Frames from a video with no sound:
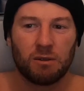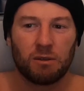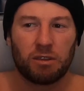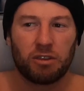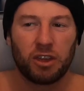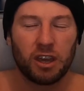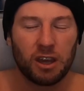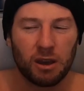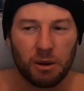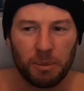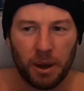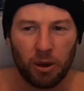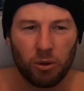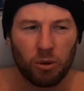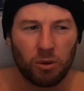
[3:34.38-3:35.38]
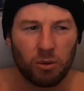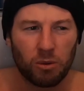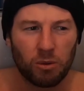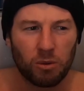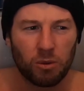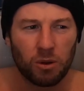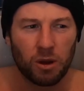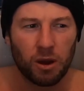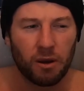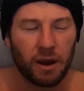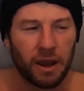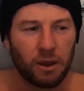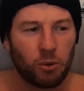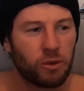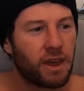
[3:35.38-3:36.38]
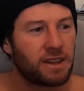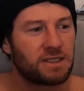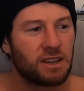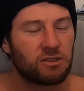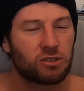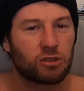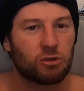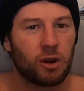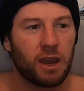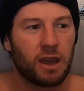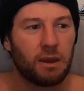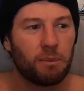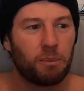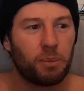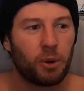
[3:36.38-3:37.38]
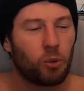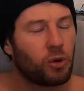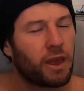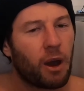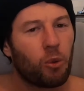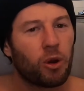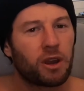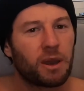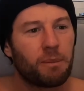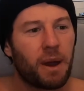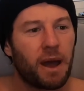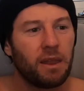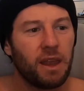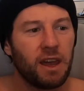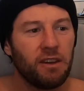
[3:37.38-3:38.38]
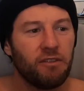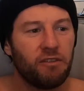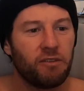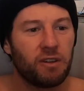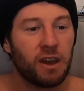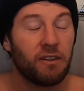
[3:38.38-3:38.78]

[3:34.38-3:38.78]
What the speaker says: think about, all right, well, that sounds great, but will that work in my life?